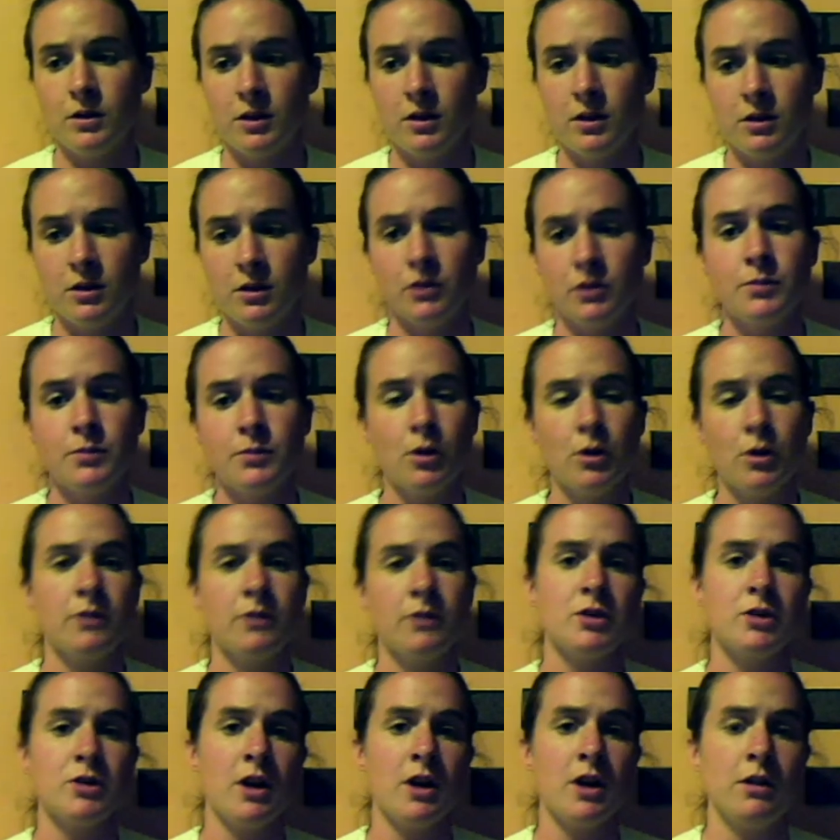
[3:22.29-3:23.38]
you know, support for
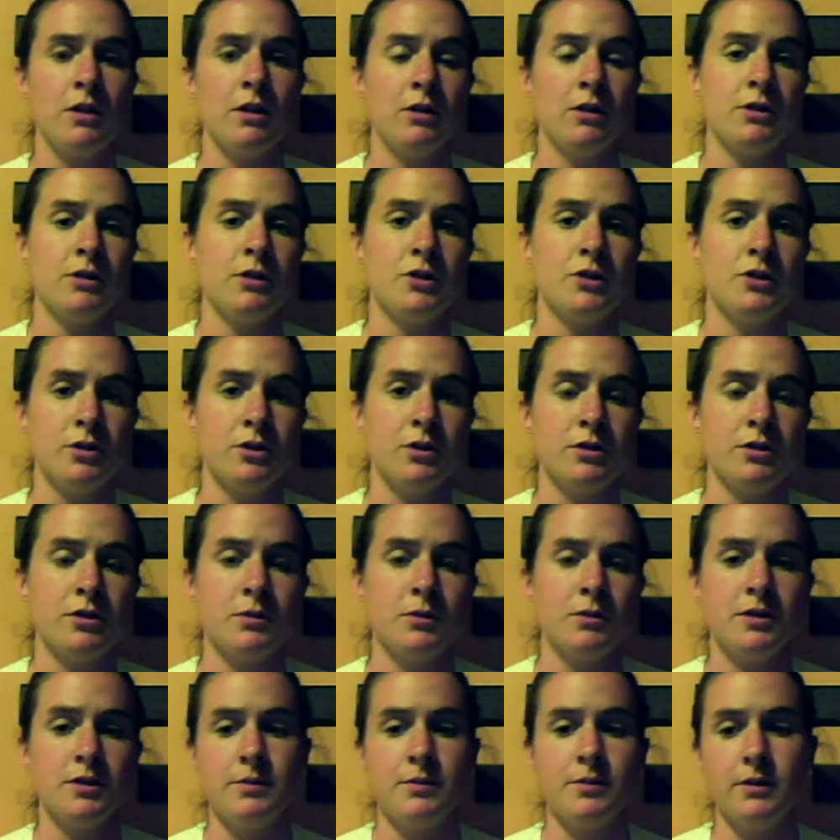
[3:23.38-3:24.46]
child or their children with
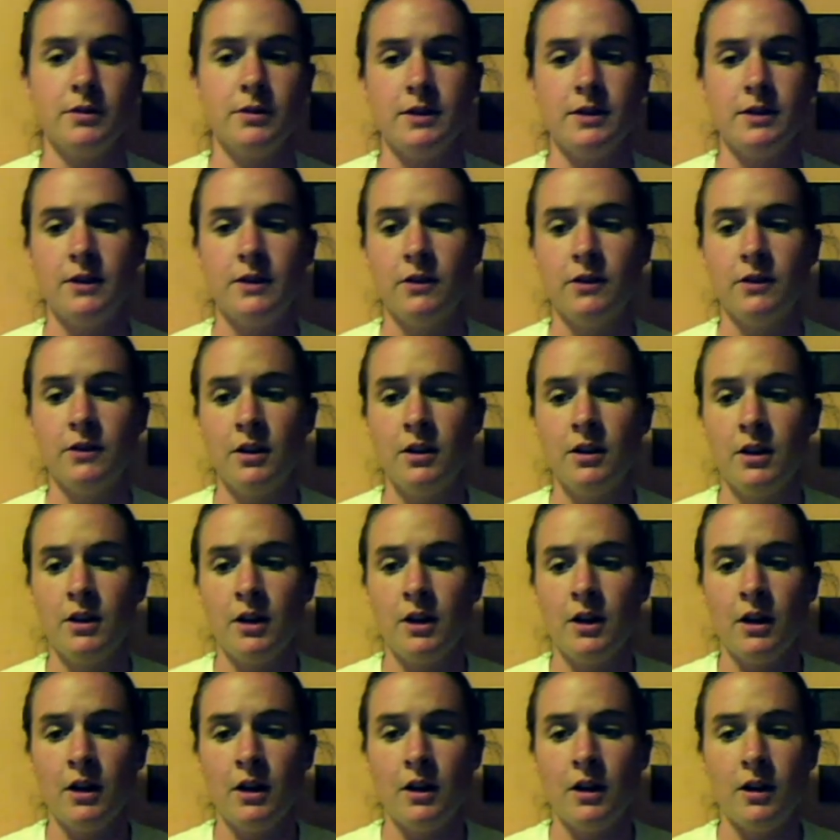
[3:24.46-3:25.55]
disabilities
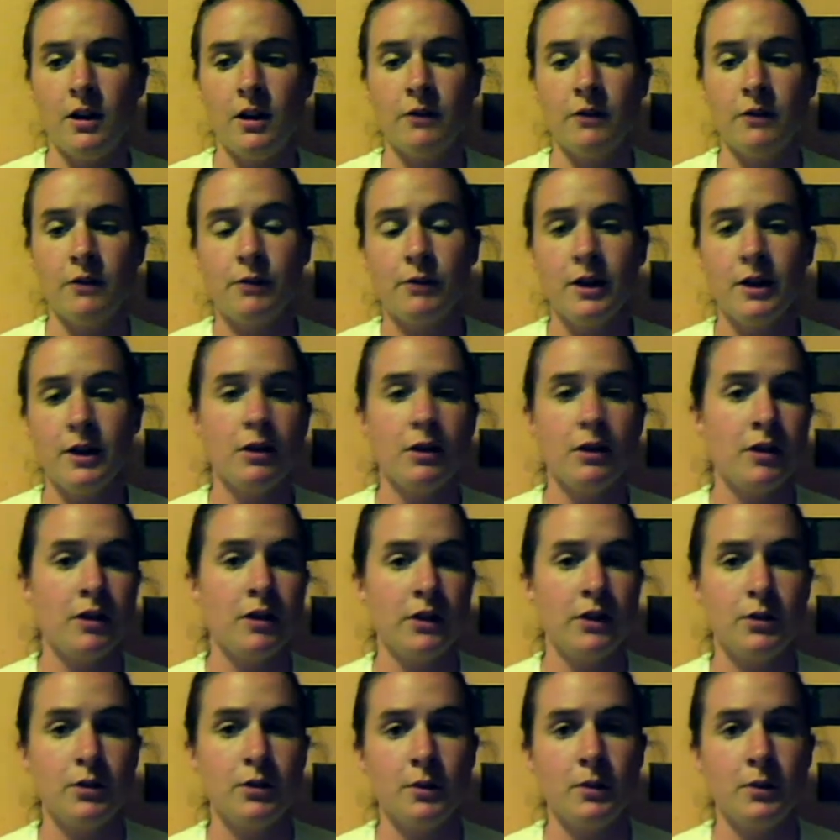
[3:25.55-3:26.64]
uh, of rare and not
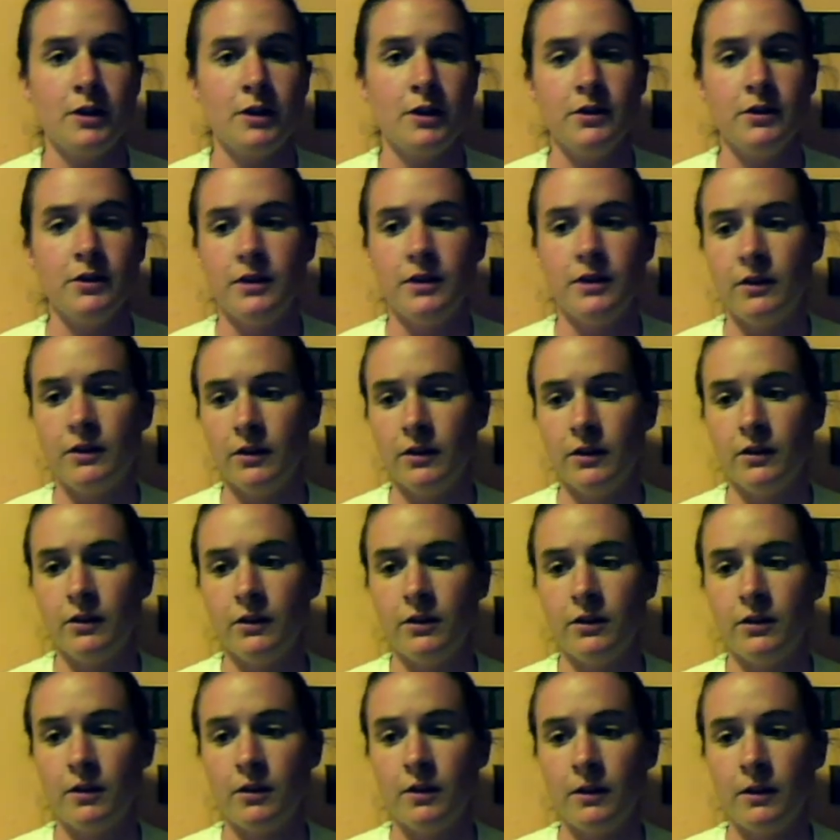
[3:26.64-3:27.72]
so rare
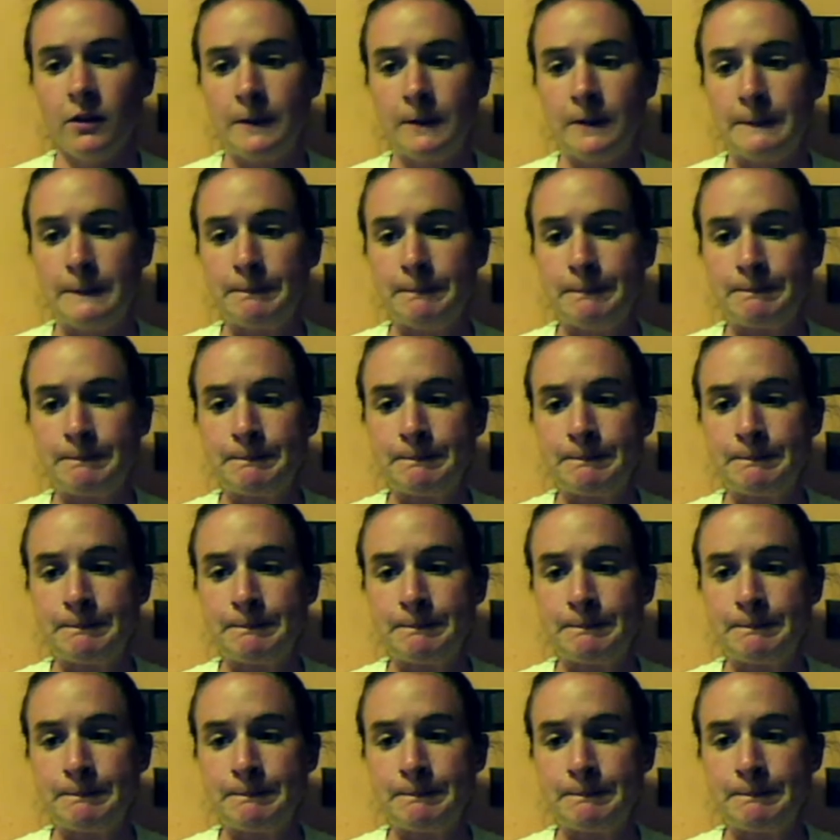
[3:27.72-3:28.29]
diseases. Um,